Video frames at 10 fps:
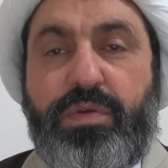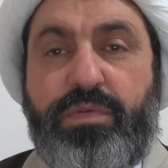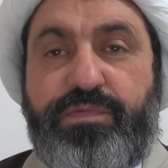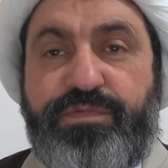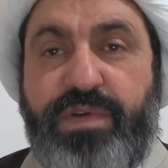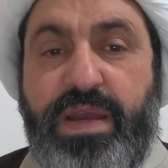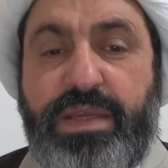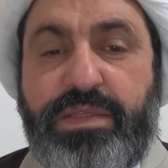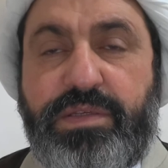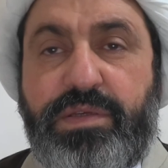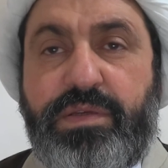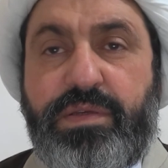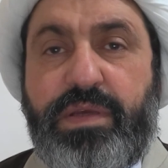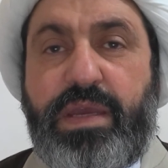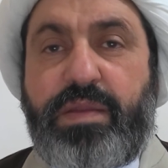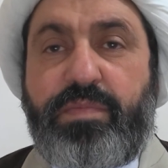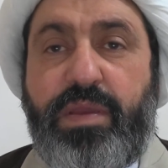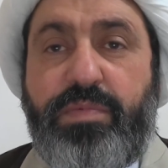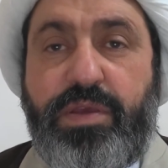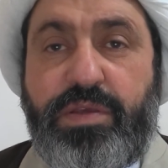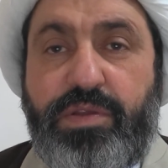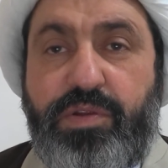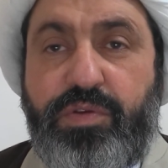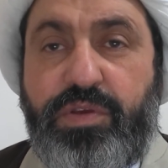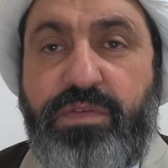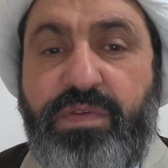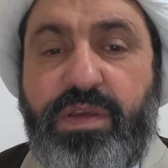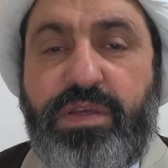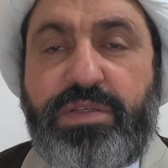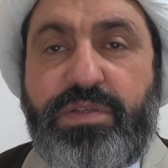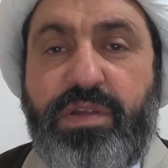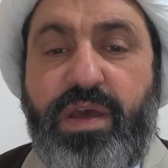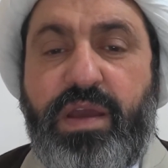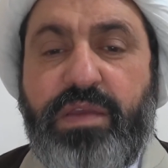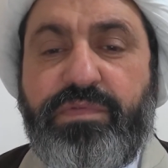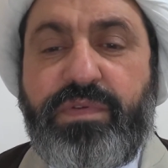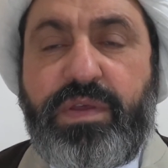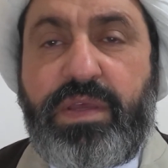fight and maybe giving his life,